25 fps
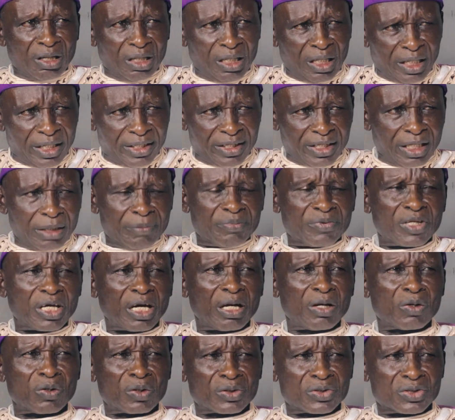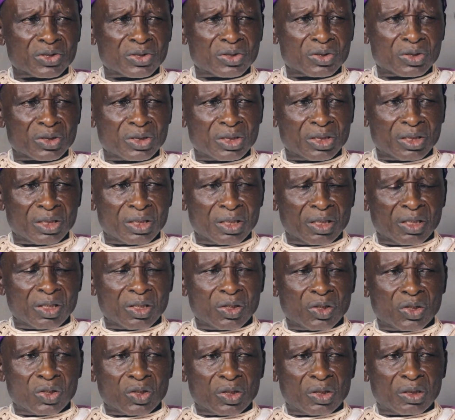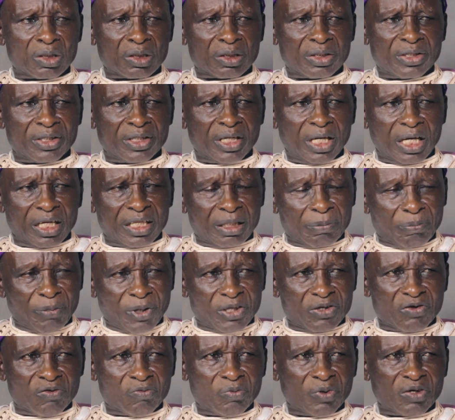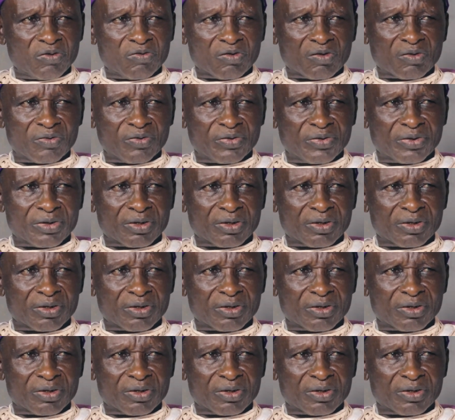Let them tell us their participation.